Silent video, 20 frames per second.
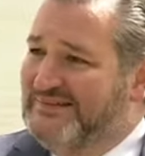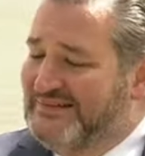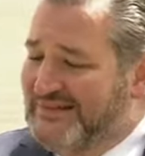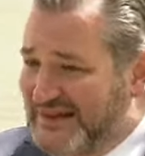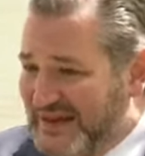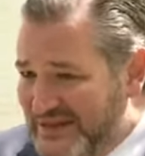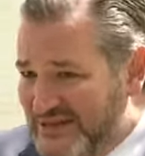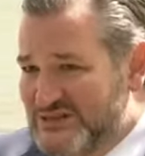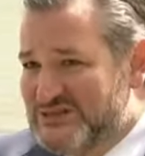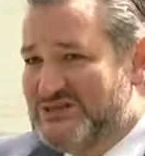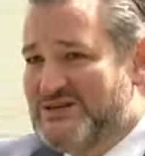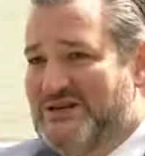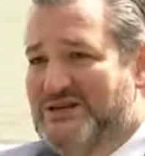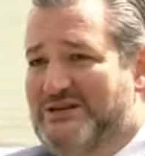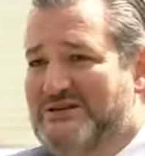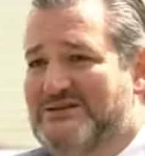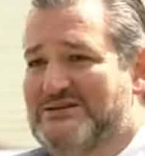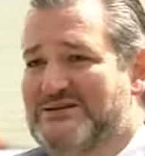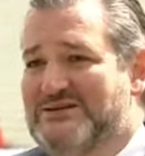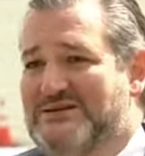
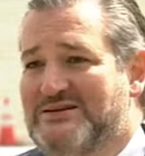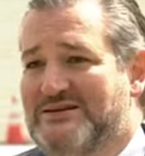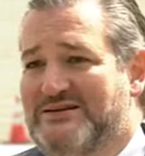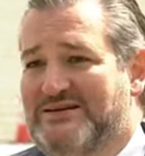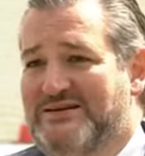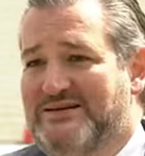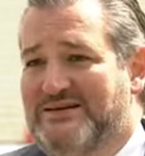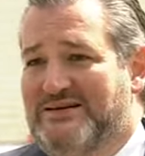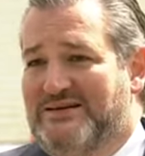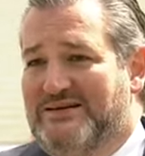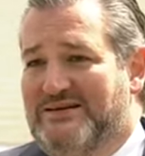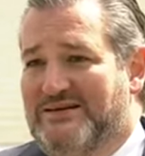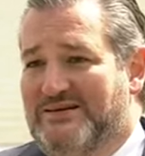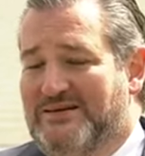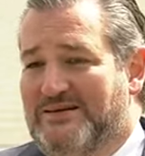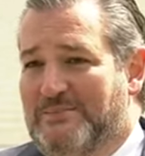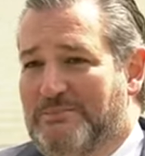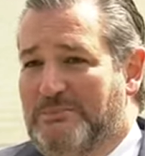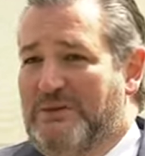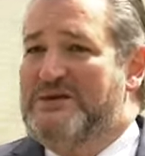instinct.
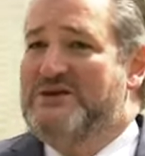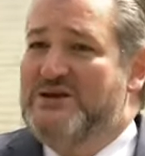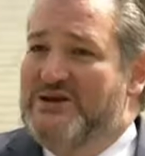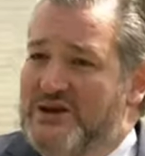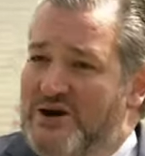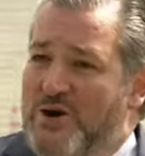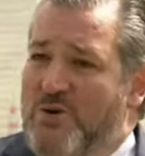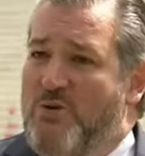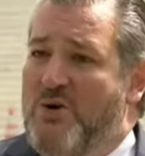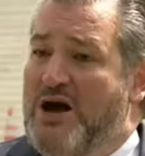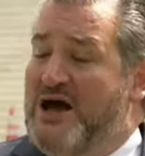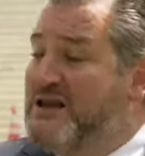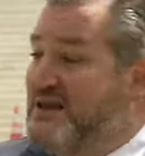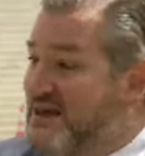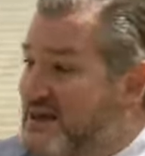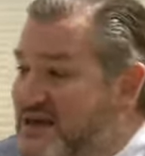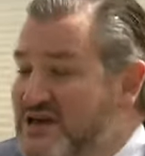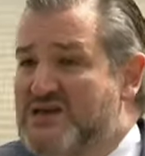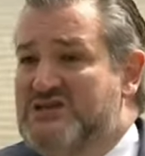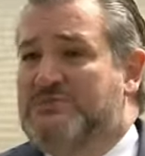But you know what?
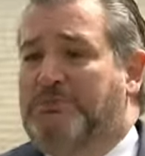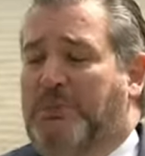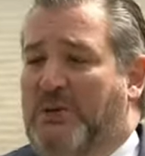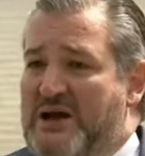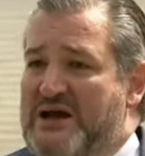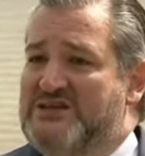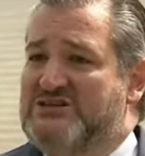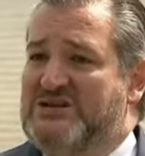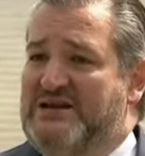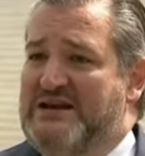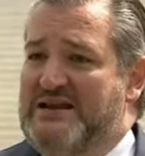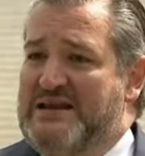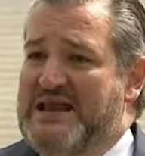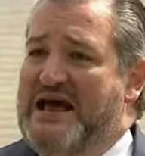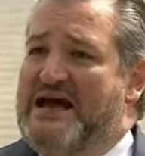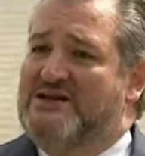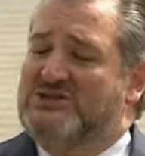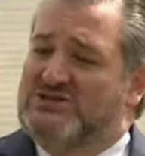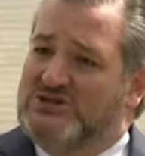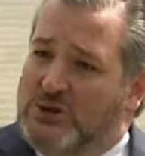He is president
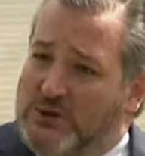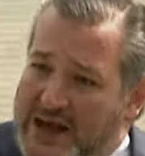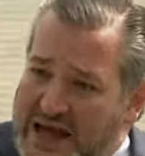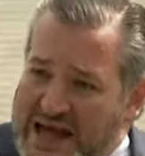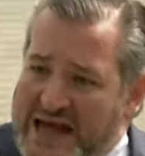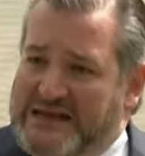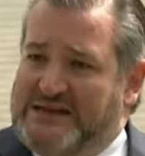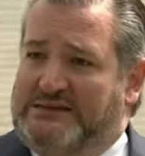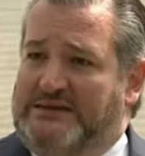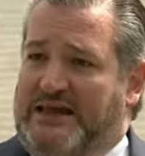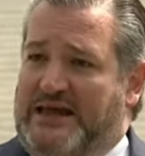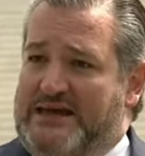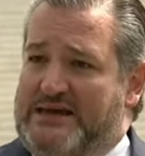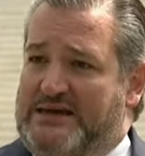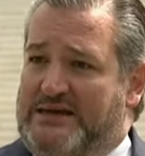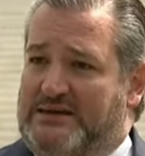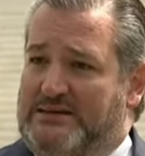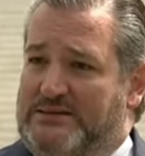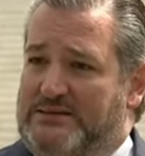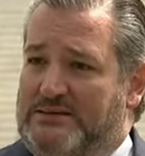now, so act
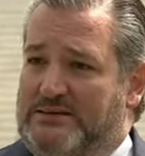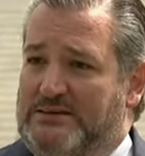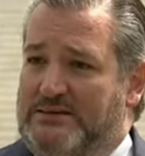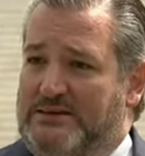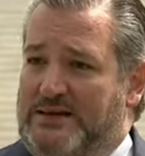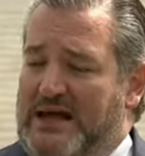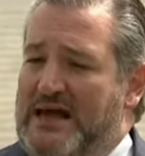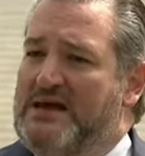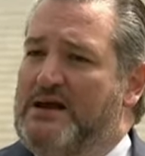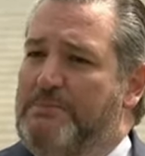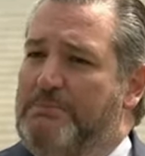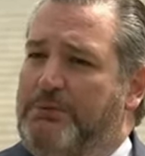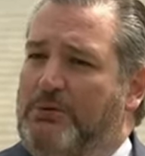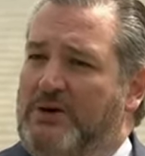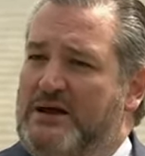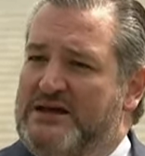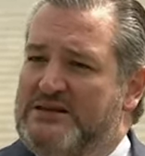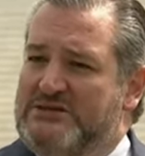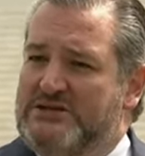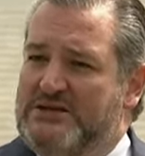like it. And a
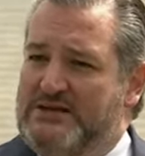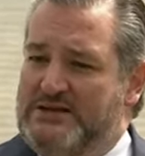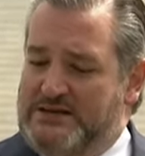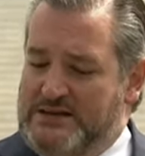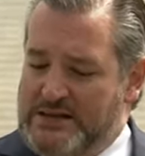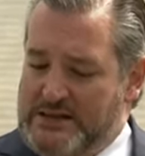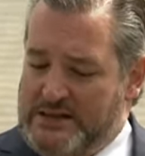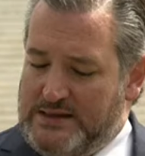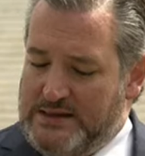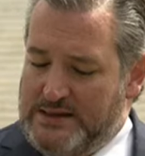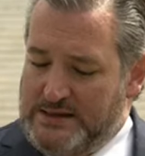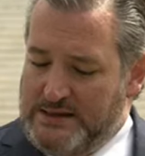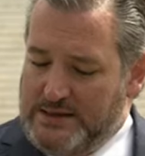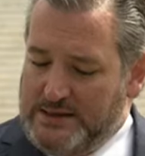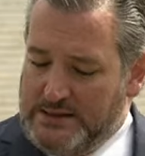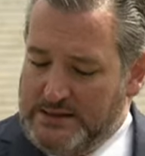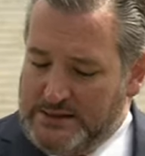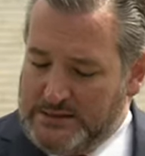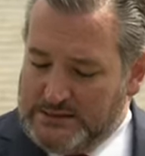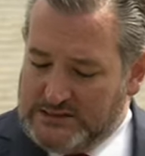president
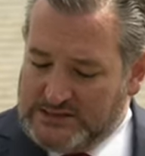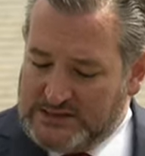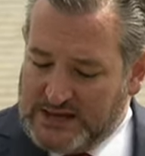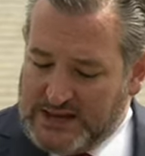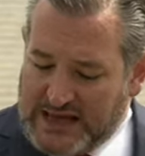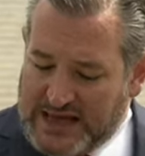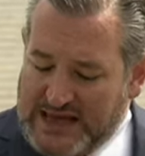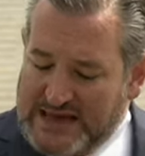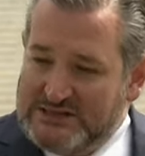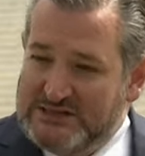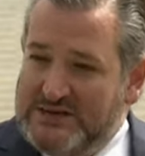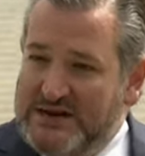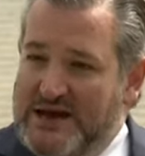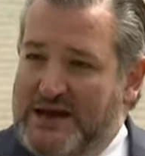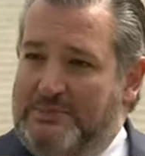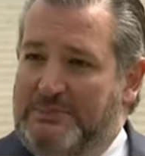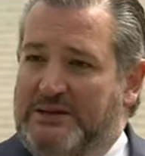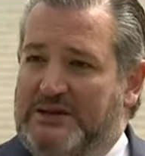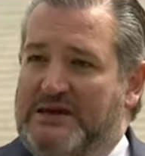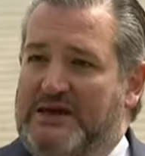has an
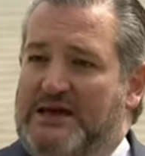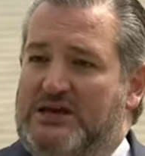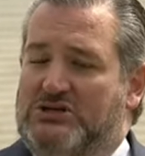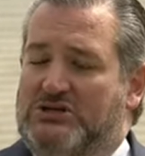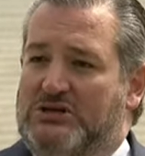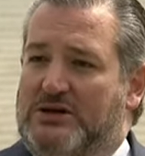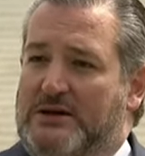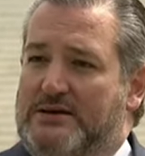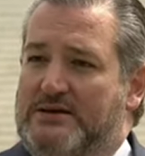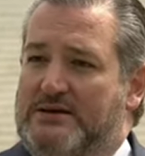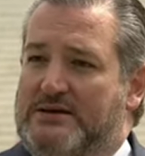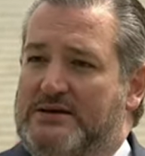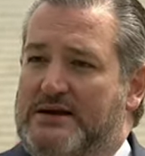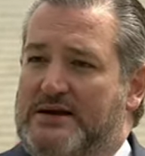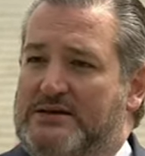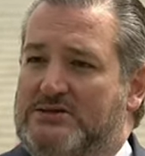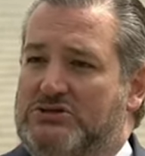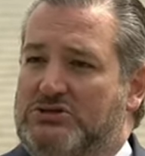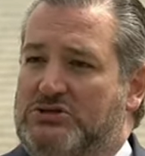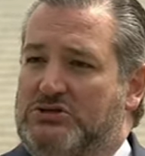obligation under the
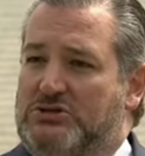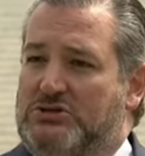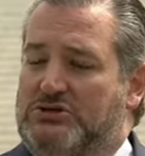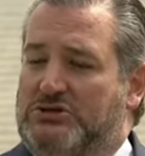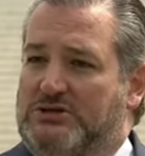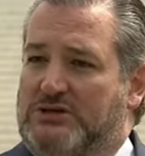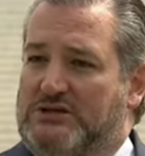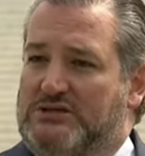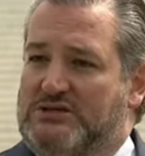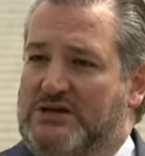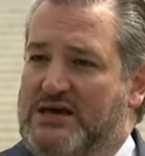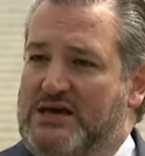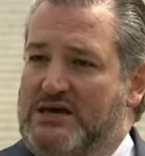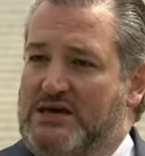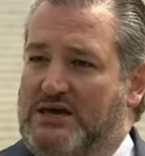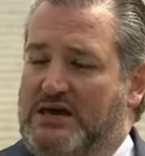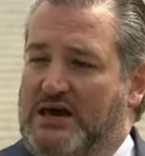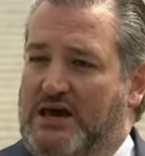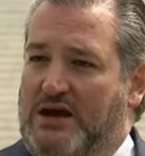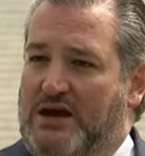Constitution to take
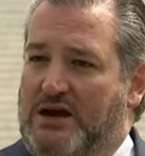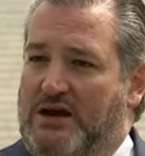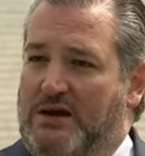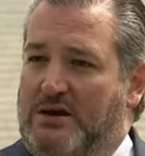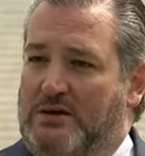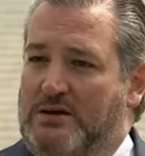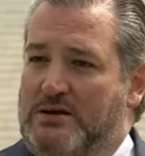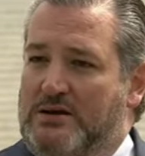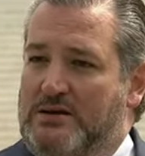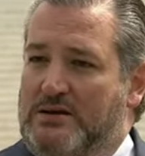care